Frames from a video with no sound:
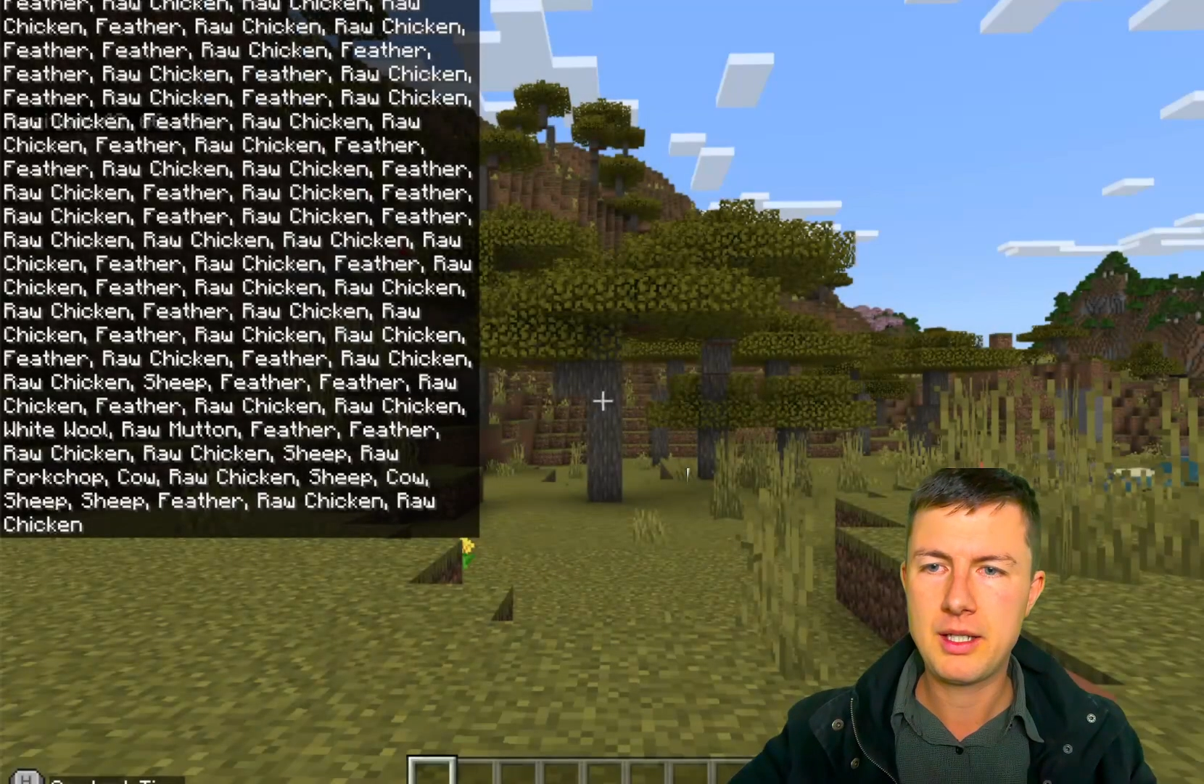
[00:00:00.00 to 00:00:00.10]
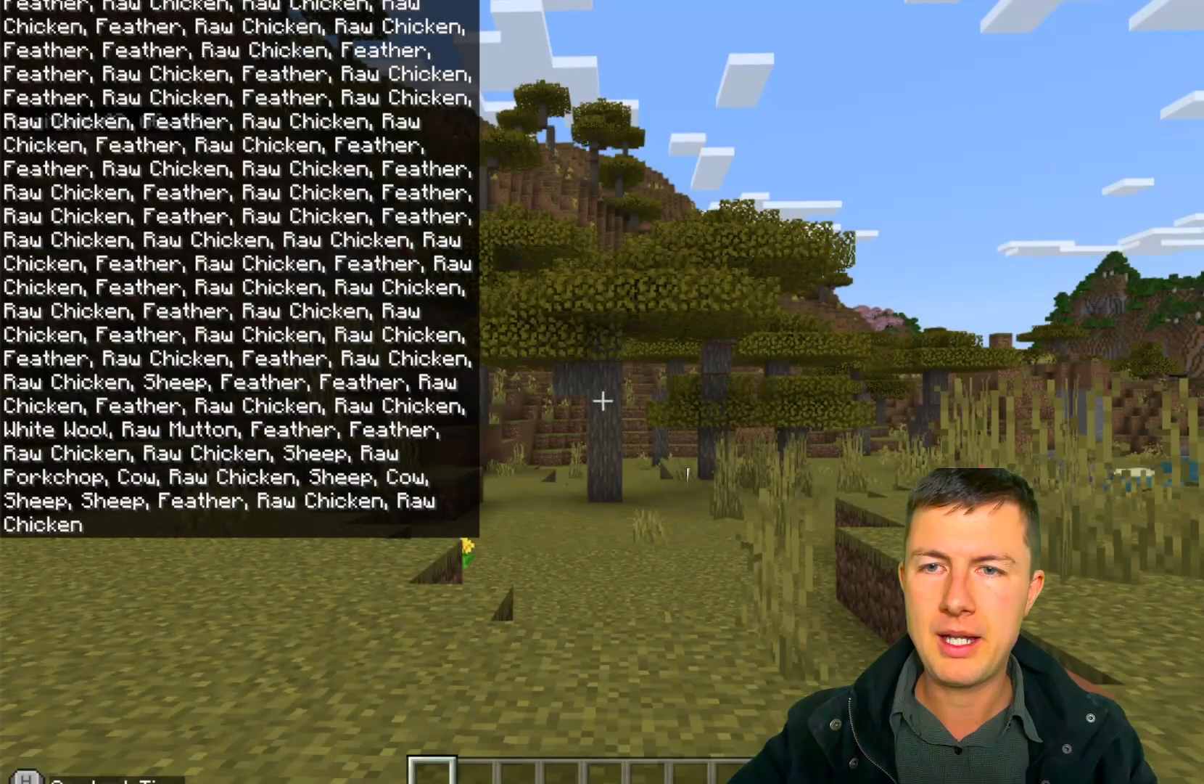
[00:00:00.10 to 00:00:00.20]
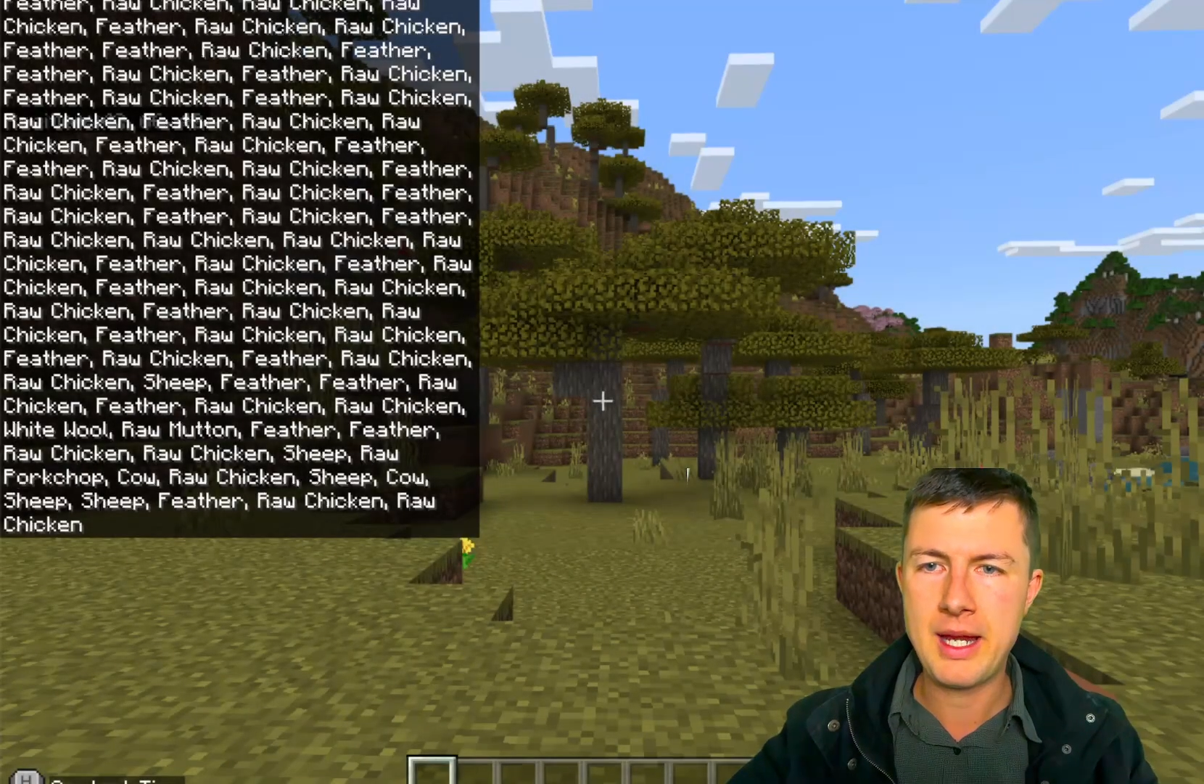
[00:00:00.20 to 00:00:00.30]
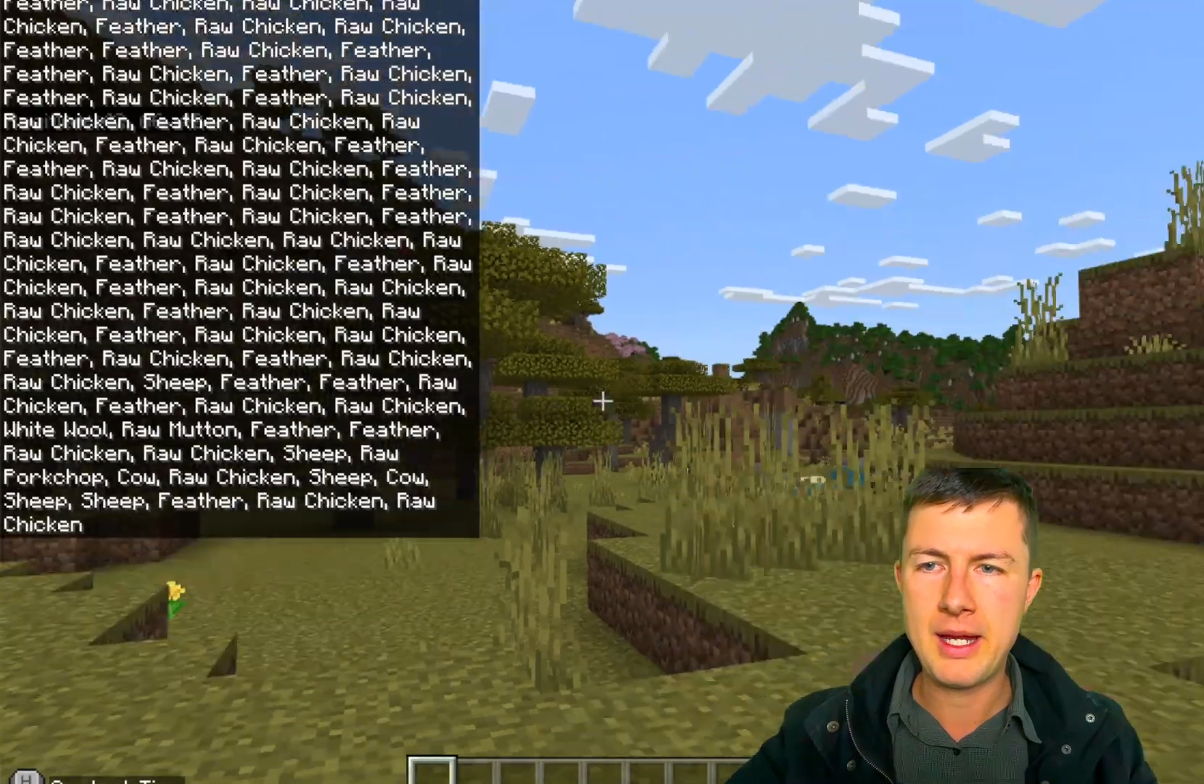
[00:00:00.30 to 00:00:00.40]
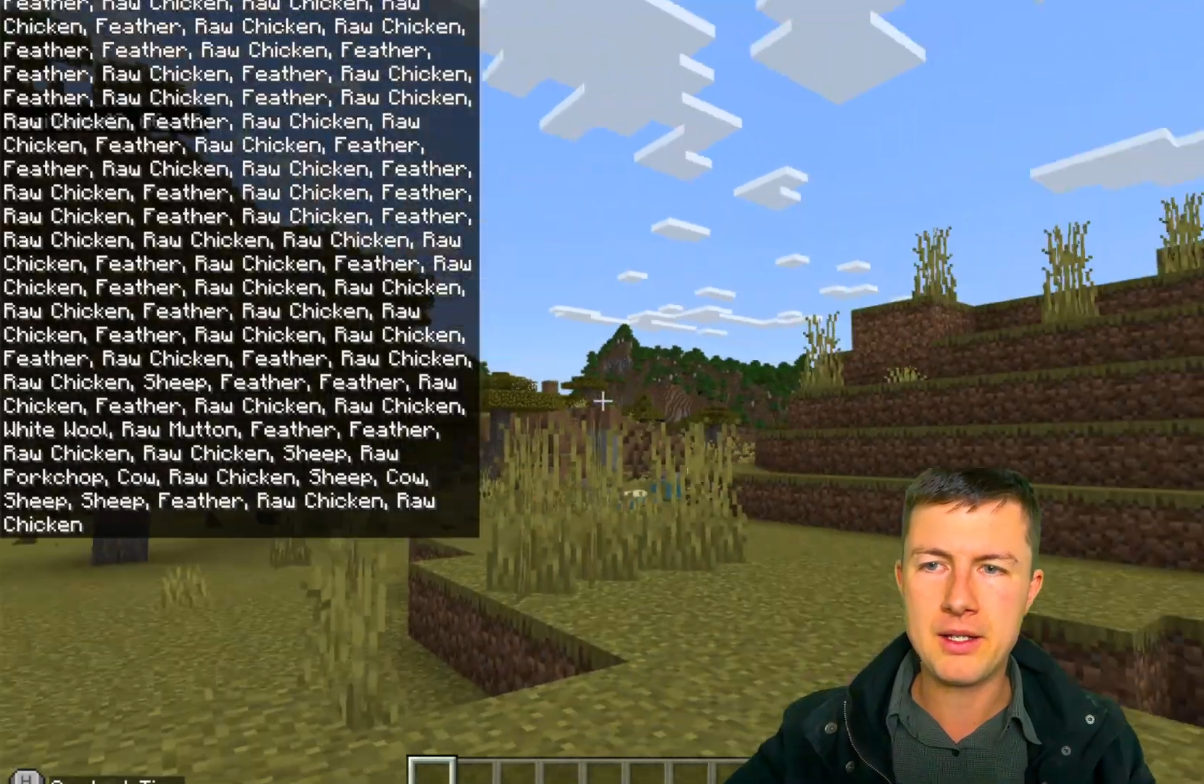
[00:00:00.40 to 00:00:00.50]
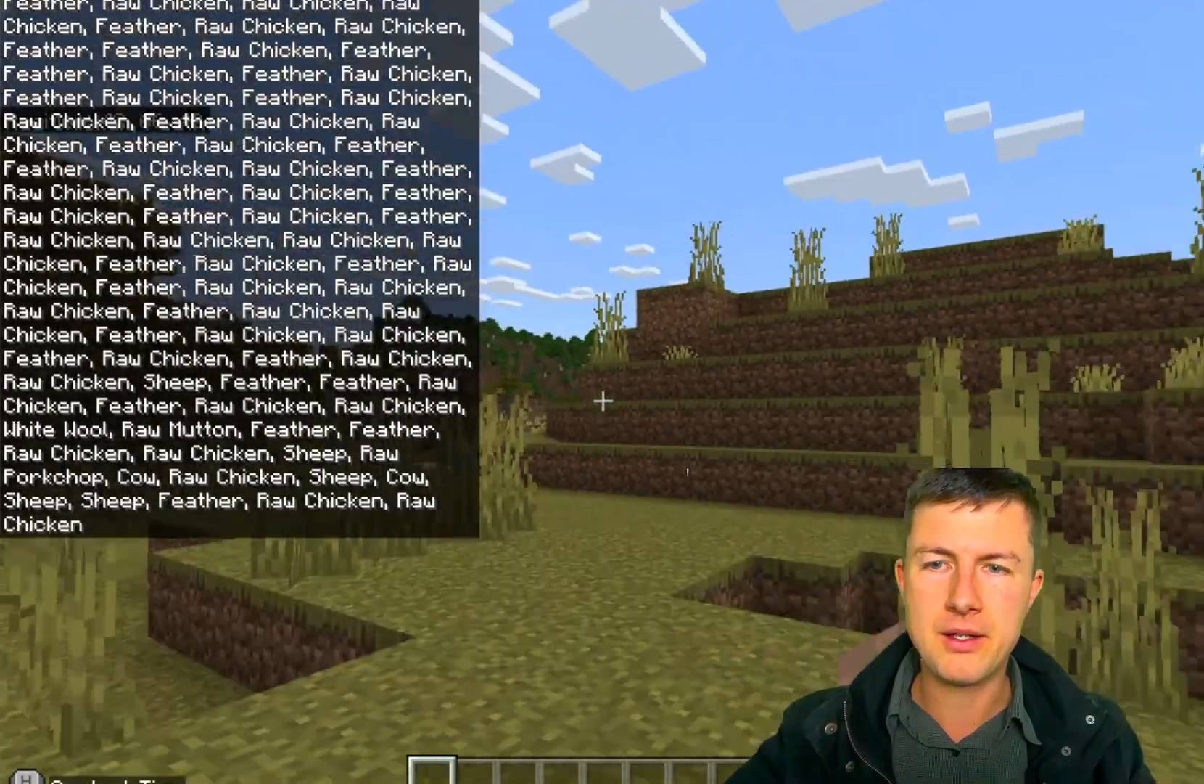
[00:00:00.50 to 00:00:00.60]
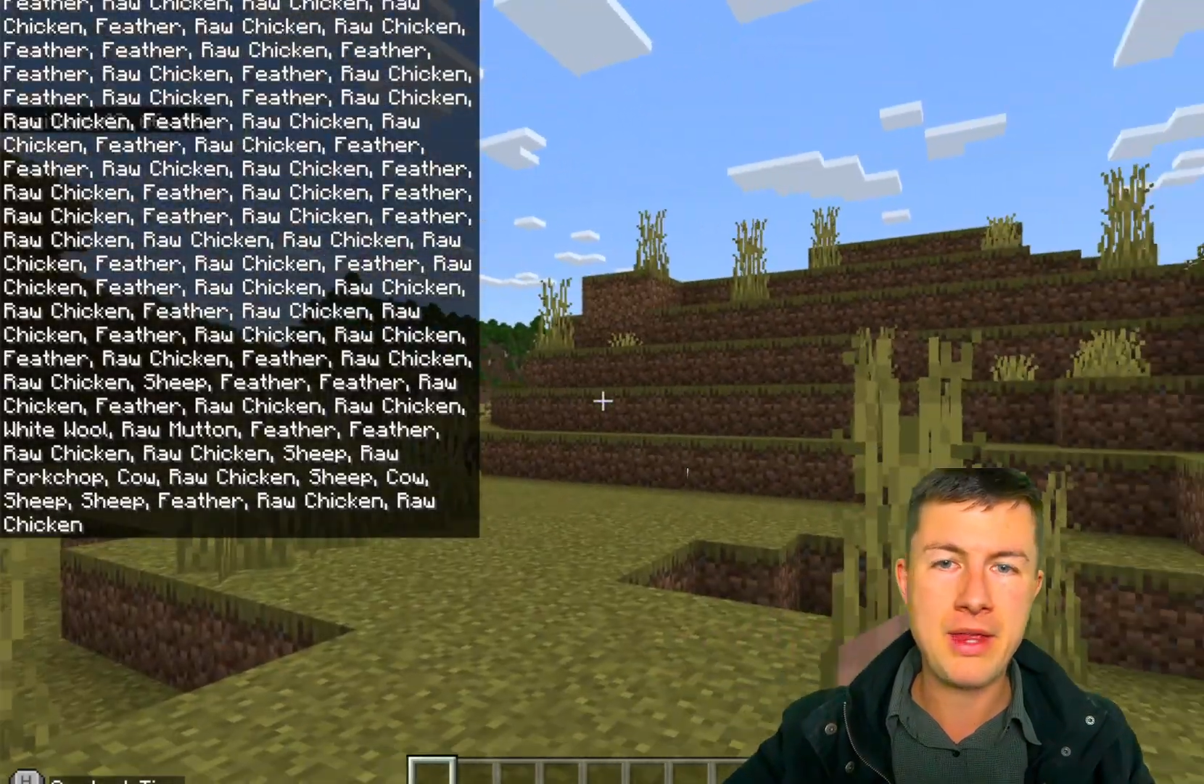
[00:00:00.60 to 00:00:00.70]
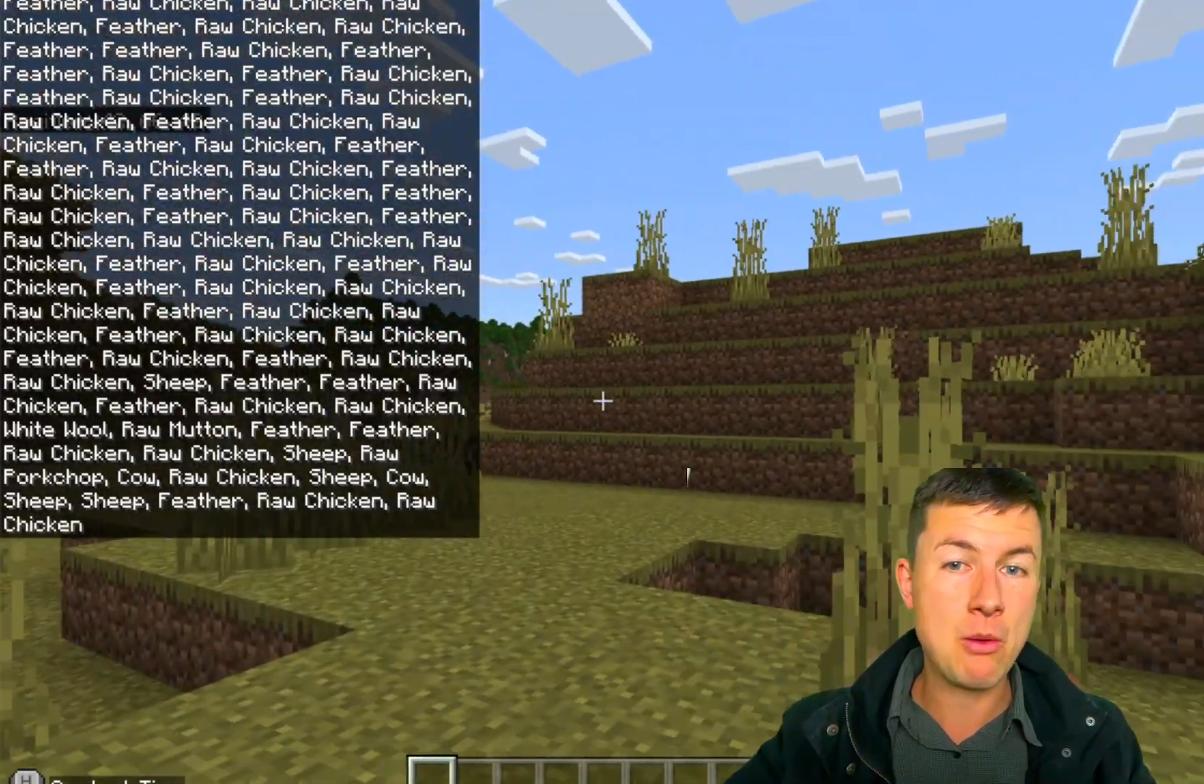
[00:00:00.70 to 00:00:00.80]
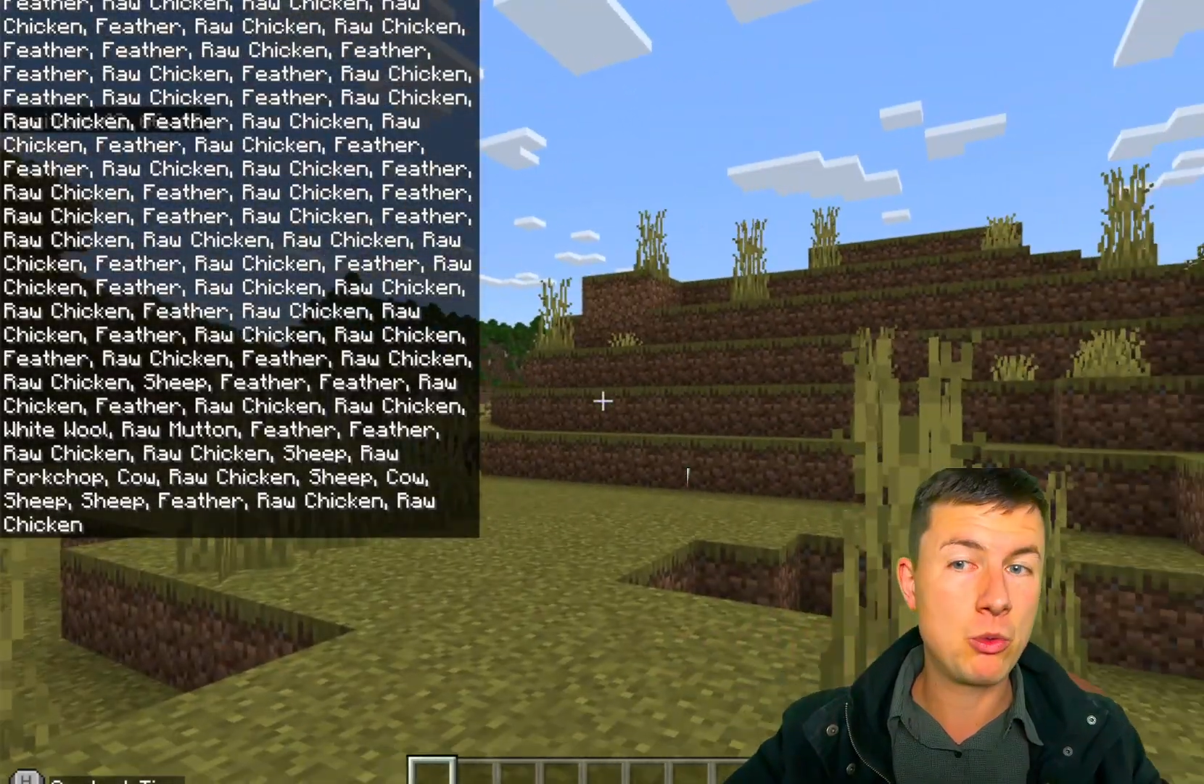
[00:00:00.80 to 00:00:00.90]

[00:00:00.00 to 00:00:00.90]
and that